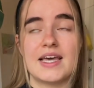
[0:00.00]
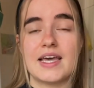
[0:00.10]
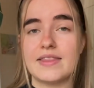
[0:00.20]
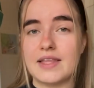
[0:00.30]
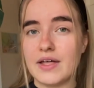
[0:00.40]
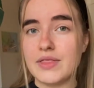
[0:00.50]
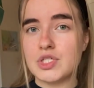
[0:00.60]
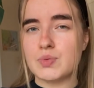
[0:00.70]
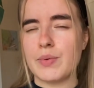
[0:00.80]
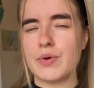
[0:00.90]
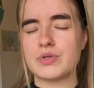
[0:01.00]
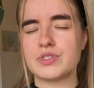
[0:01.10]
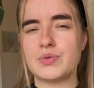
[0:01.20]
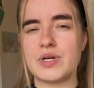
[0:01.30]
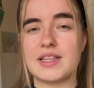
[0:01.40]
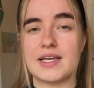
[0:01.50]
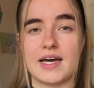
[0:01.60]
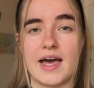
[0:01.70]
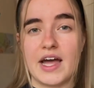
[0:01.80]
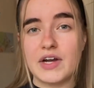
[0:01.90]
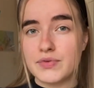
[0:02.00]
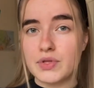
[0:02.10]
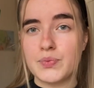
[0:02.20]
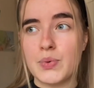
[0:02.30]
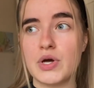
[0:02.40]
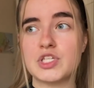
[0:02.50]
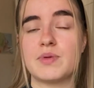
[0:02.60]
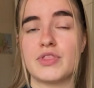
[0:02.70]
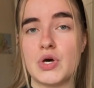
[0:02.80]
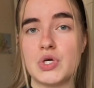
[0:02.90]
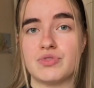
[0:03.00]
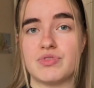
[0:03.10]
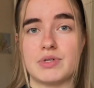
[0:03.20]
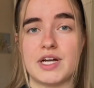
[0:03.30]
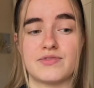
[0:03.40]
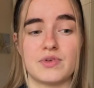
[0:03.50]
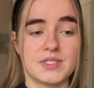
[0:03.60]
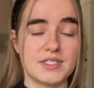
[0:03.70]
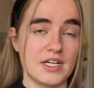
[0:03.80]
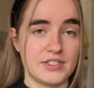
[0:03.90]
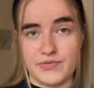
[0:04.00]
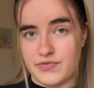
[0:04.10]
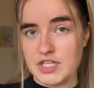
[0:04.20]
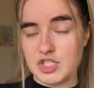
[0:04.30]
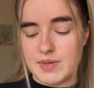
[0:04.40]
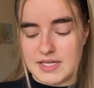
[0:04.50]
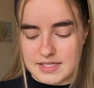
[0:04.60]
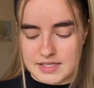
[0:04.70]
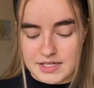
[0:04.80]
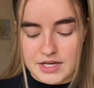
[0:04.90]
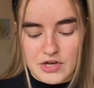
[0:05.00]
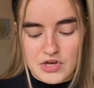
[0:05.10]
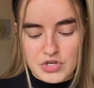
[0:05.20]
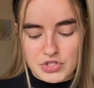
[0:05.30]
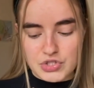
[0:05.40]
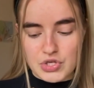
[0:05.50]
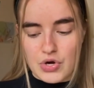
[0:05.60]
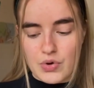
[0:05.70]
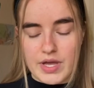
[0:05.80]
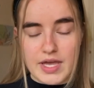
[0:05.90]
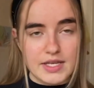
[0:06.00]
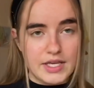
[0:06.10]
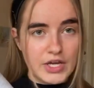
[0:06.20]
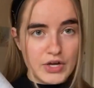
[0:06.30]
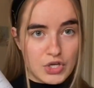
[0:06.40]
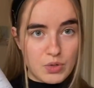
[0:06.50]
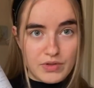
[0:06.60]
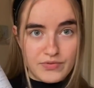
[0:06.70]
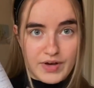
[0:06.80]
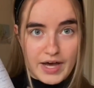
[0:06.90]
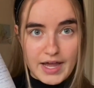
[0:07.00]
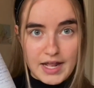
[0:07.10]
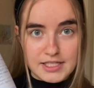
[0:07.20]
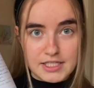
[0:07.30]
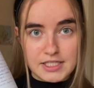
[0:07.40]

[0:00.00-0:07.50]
and others where we only read like a handful of works, but those we read from start to finish basically. So in here you will find